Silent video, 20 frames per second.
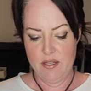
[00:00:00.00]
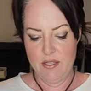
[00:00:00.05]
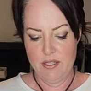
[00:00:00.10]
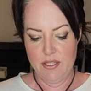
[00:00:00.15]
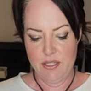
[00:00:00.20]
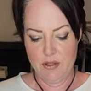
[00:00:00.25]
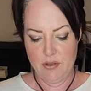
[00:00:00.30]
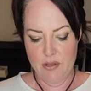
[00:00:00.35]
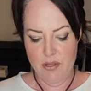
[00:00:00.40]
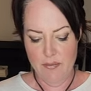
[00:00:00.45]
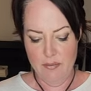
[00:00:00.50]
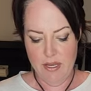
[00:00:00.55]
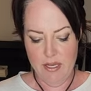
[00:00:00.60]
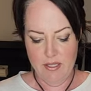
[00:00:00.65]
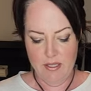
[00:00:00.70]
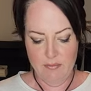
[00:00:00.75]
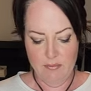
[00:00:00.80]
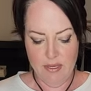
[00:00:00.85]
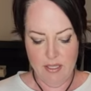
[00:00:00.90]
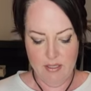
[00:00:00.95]
so that
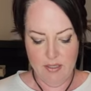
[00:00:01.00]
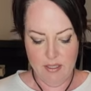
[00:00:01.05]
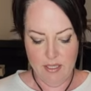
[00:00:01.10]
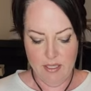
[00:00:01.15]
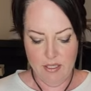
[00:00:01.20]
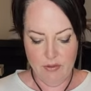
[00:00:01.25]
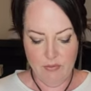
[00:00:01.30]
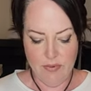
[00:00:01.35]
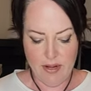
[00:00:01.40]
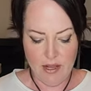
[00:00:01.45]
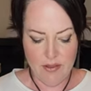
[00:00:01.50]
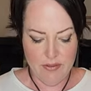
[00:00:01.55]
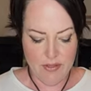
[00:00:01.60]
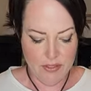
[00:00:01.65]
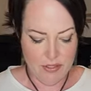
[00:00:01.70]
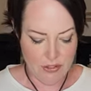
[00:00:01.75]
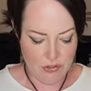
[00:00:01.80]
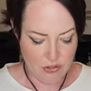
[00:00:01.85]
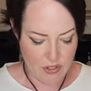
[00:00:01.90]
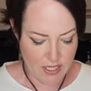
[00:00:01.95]
my, my it's around the
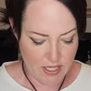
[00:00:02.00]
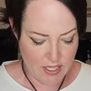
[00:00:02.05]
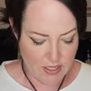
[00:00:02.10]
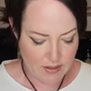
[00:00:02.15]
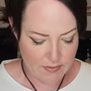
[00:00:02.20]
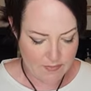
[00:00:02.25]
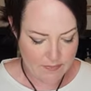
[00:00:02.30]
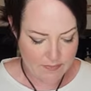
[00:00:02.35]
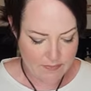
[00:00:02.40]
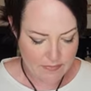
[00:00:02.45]
string.